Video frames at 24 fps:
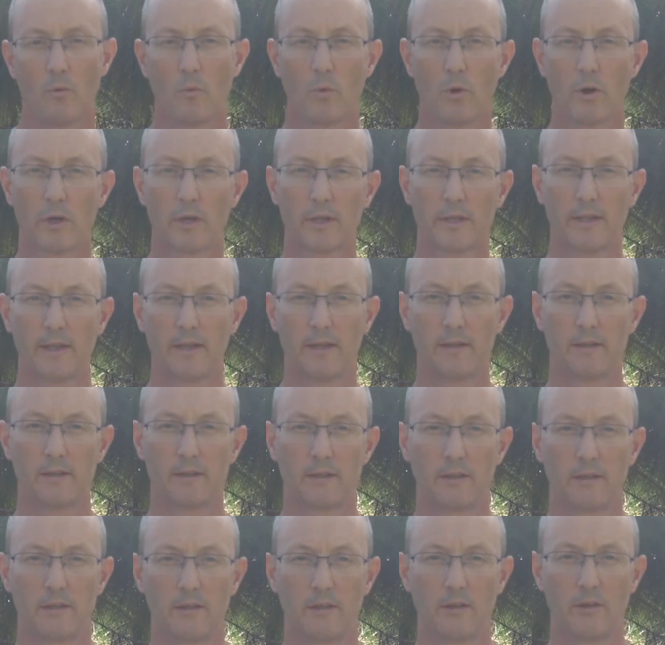work that
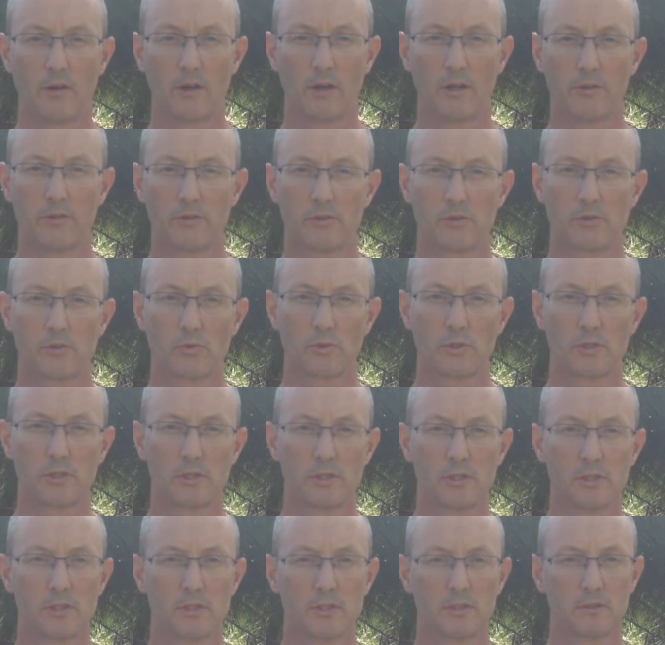other
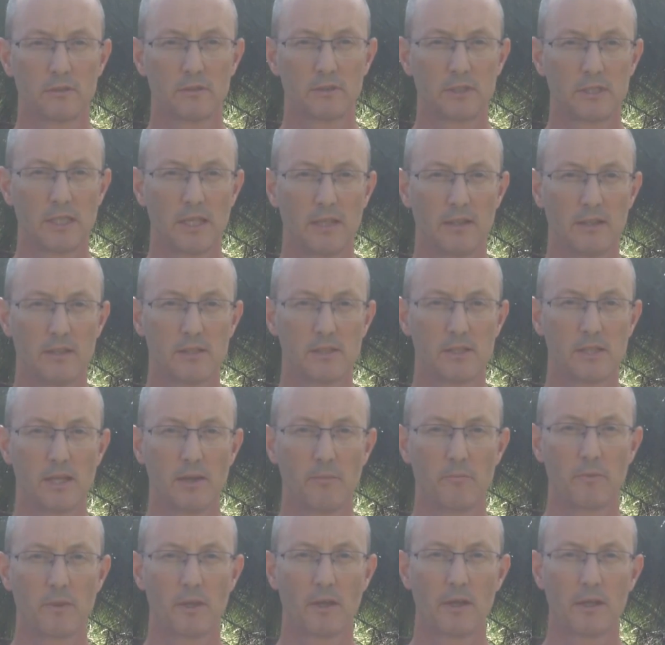sources say the
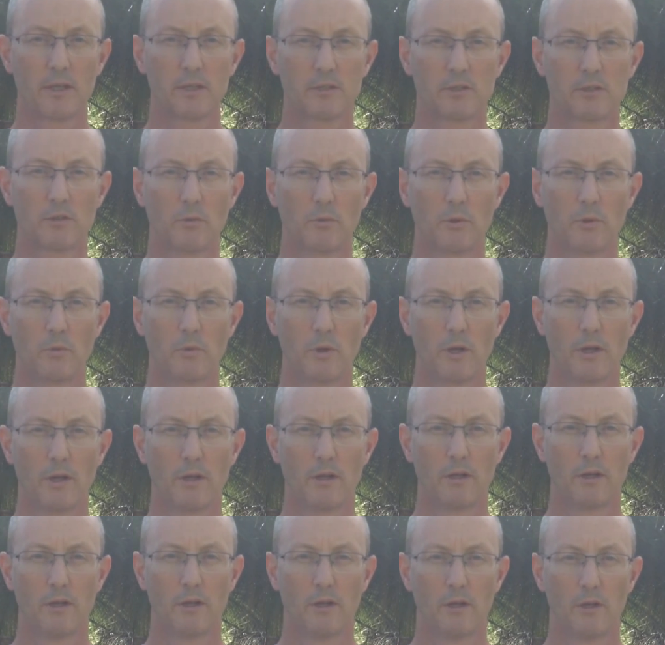same thing. So we want
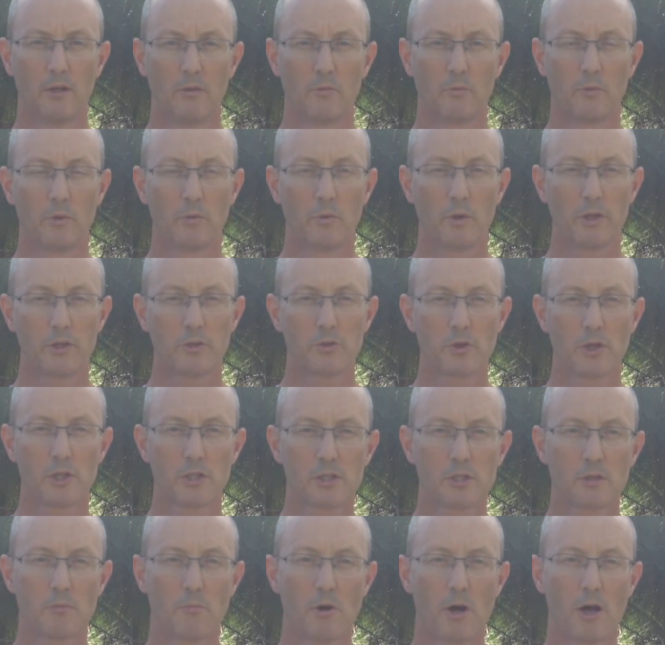to
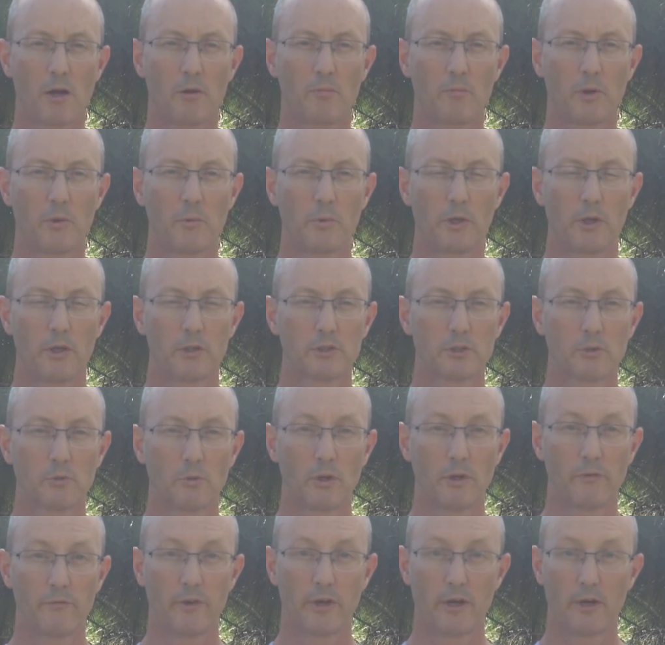trust the model, but we also
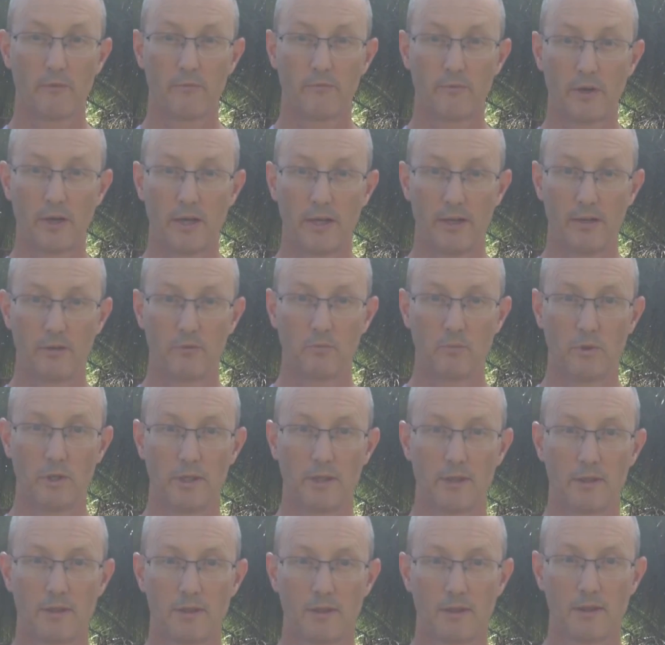want to verify it with
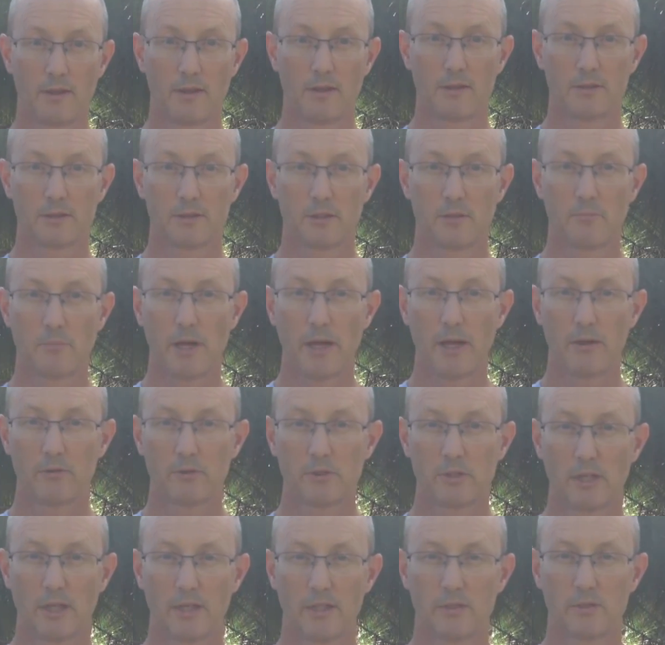some
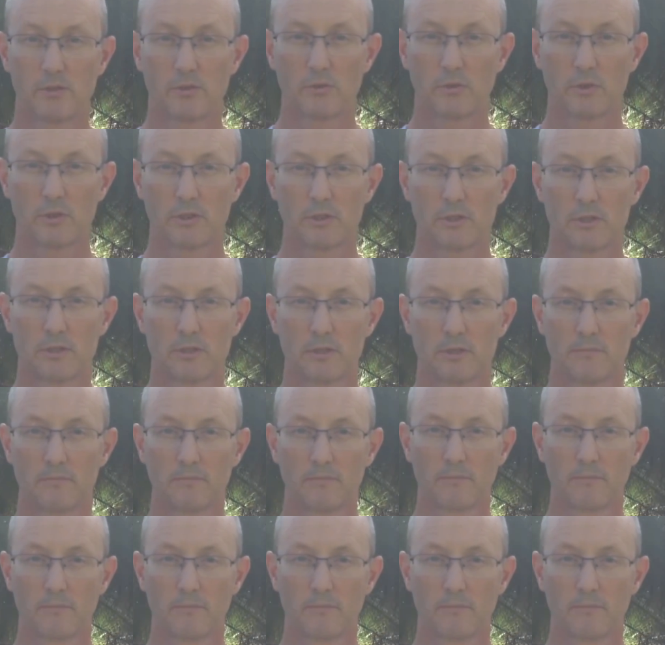outside sources.